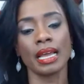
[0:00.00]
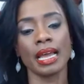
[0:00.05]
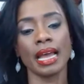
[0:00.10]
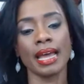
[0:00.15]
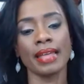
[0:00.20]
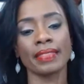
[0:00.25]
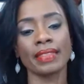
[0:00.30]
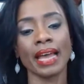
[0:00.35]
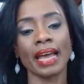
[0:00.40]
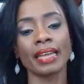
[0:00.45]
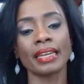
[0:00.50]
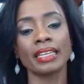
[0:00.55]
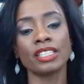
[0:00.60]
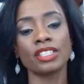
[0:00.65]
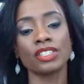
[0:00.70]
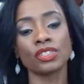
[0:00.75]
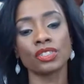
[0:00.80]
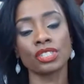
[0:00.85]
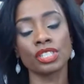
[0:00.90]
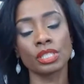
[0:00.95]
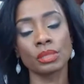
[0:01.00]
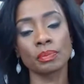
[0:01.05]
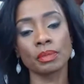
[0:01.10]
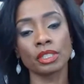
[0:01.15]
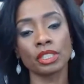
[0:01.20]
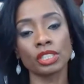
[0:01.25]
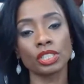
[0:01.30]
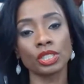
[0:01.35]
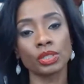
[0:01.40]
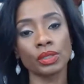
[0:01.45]
And that is your
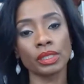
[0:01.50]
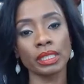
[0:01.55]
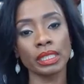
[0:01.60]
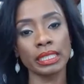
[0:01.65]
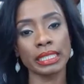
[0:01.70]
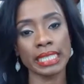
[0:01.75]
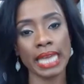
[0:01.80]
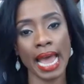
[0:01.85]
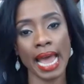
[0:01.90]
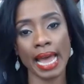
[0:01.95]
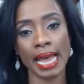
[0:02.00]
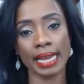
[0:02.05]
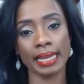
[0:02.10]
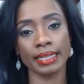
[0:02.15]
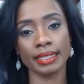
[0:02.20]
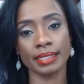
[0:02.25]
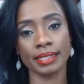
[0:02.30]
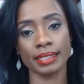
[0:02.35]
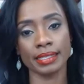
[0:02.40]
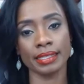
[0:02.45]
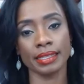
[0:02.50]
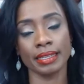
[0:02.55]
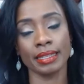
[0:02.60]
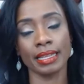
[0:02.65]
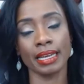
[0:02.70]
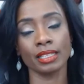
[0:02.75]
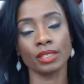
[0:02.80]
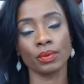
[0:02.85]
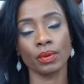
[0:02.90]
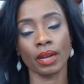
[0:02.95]
spiritual tags.
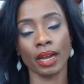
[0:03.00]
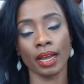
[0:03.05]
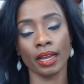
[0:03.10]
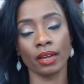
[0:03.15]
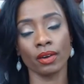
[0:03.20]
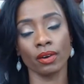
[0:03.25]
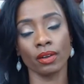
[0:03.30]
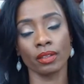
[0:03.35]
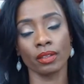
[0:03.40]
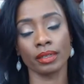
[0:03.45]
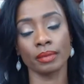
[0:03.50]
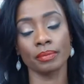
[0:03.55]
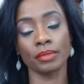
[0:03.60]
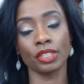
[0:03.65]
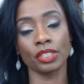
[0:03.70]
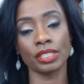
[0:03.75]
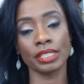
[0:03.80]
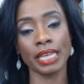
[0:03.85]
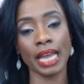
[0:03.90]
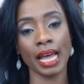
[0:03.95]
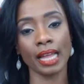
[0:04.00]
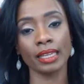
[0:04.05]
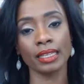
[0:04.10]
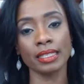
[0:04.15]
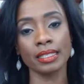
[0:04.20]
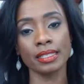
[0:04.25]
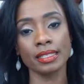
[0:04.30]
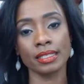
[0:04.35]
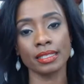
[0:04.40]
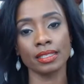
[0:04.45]
That's what I call them. Your
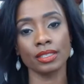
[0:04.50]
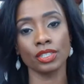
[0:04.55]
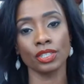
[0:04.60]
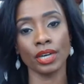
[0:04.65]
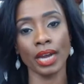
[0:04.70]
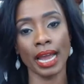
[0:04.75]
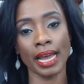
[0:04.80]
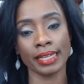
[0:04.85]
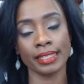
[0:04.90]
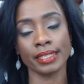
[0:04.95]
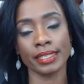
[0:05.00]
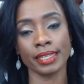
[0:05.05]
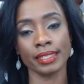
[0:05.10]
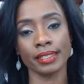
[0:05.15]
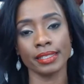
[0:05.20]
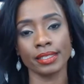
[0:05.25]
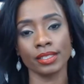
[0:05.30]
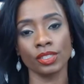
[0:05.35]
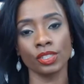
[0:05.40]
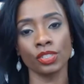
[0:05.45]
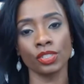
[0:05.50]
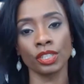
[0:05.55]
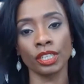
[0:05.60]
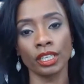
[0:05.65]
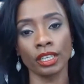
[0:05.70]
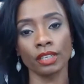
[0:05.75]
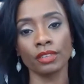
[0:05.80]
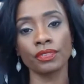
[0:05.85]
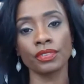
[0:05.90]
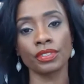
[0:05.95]
talents, your assets, your
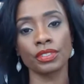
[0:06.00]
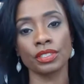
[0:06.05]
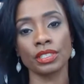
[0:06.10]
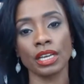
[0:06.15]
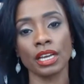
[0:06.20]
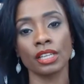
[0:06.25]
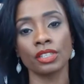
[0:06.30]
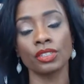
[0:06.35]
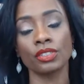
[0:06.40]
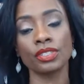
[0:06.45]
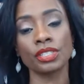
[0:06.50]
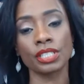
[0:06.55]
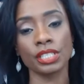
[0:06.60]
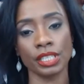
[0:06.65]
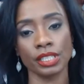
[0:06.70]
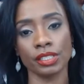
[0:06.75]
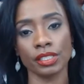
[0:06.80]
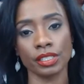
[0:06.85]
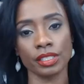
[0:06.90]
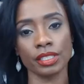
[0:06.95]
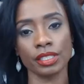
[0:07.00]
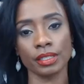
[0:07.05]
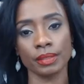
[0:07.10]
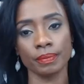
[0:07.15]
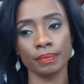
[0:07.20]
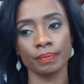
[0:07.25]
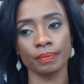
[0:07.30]
gifts, and your skills.